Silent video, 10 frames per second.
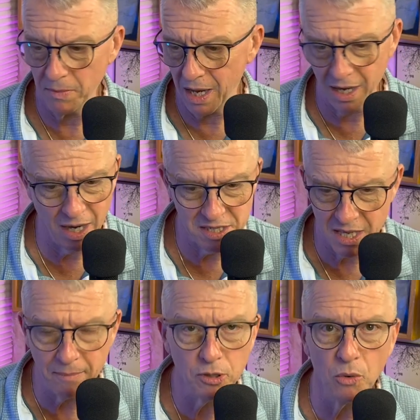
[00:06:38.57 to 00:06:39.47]
not. I, I
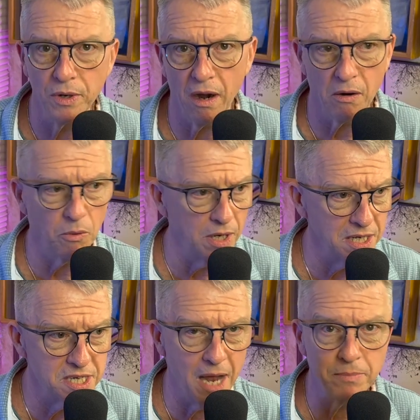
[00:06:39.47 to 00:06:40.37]
stopped doing heroin. I
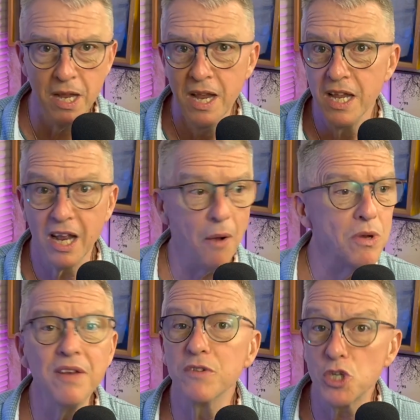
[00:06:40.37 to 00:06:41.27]
stopped. You know, I
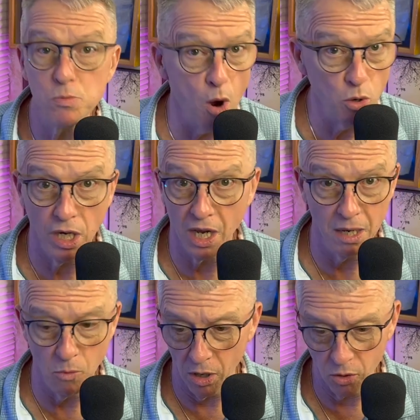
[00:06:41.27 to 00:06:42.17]
wasn't even smoking
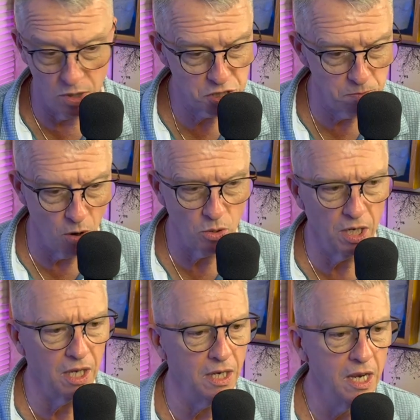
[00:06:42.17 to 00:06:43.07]
anymore. I quit
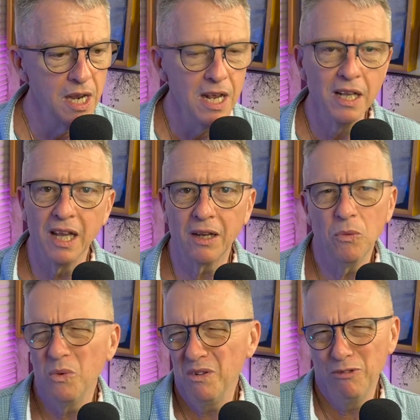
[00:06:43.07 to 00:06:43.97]
smoking, and like
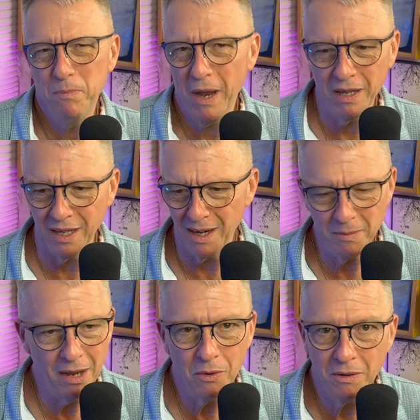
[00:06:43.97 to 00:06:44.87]
rebellion. I'm
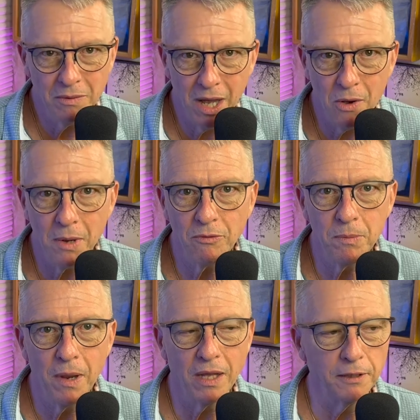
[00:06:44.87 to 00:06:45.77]
not. How am I
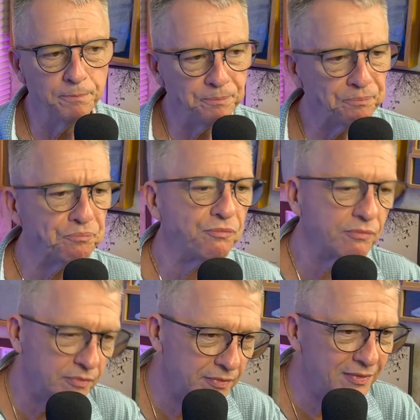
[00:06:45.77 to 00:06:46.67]
rebelling?
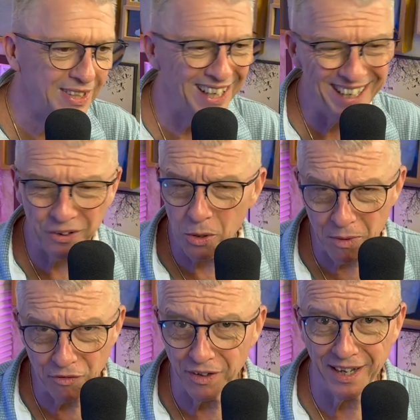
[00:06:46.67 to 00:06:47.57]
And I call my
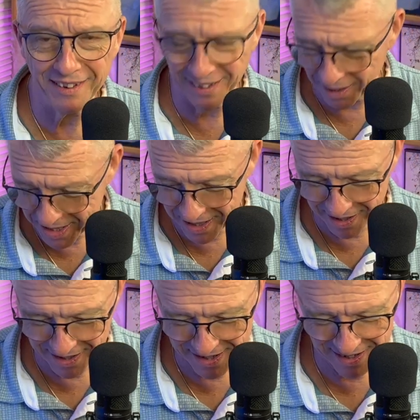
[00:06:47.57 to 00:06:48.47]
friend Anthony. I say,
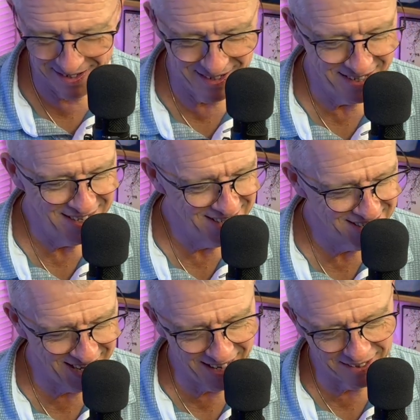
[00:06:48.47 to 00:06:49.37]
I
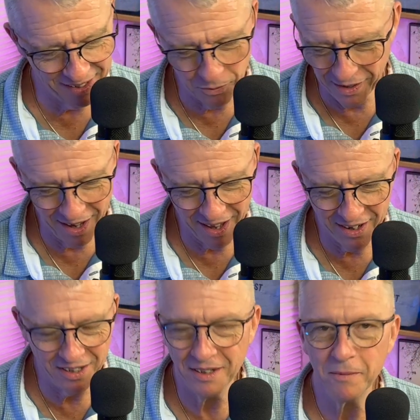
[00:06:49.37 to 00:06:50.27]
say Anthony, I
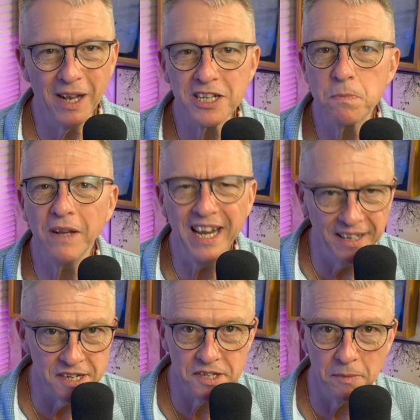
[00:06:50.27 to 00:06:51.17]
don't explain
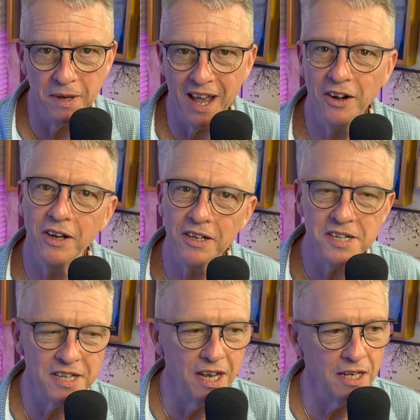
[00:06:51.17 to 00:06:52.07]
this to me. I don't
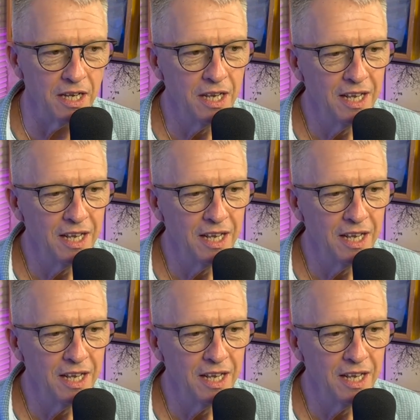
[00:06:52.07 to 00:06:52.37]
understand it.